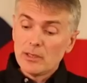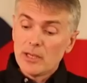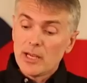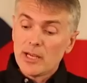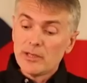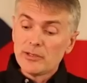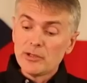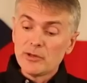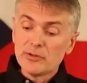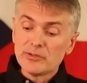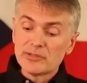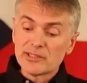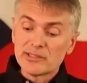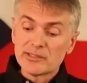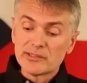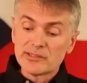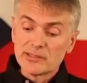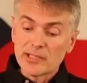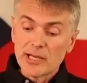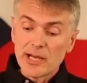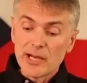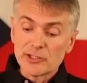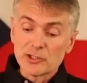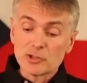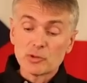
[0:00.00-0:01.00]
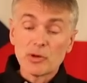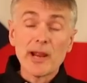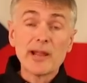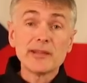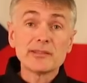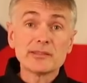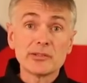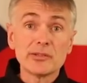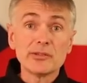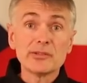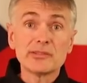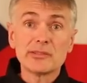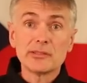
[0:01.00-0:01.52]
It uses
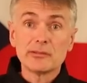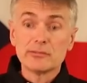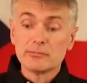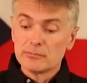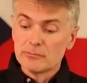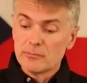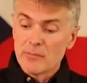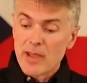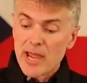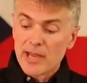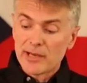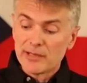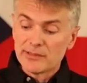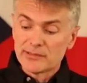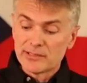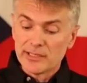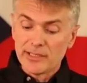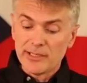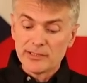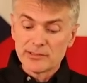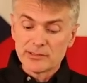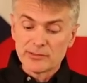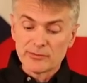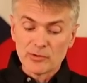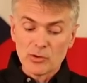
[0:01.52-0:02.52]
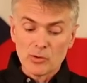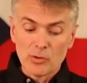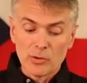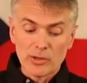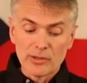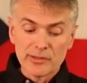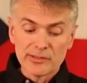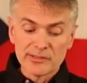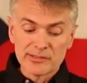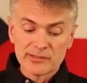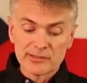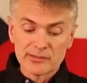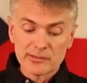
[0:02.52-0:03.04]
translucent magazines, of
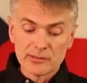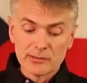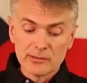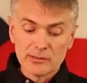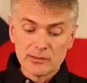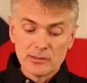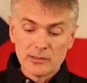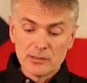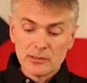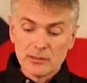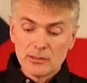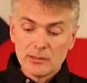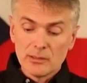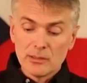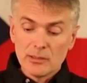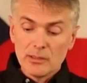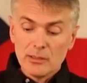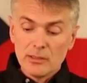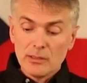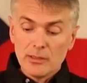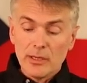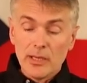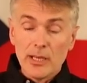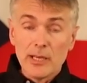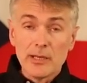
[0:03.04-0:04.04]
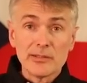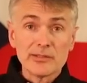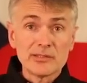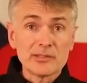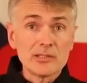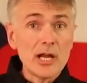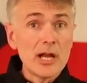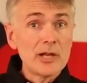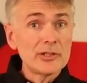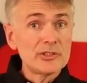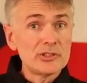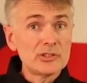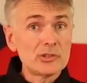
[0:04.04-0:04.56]
course, and it's
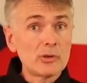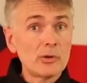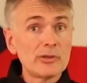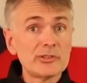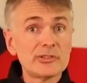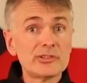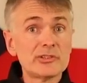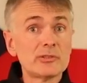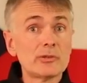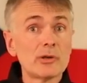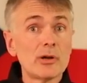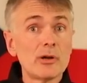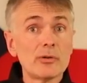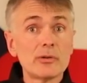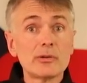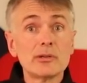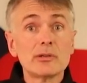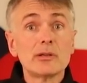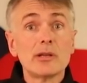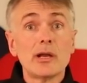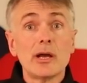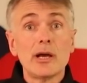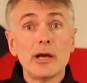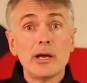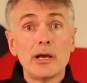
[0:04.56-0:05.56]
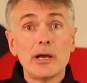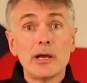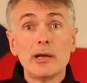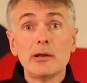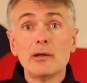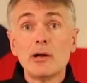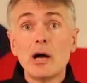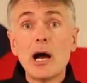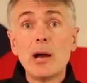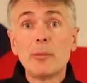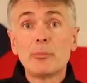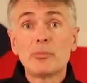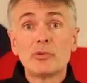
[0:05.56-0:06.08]
not short stroke
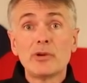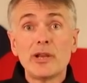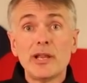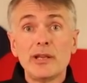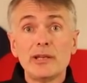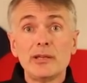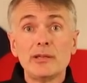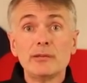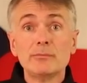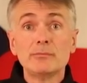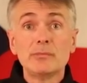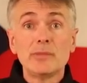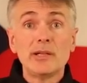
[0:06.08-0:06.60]
operated,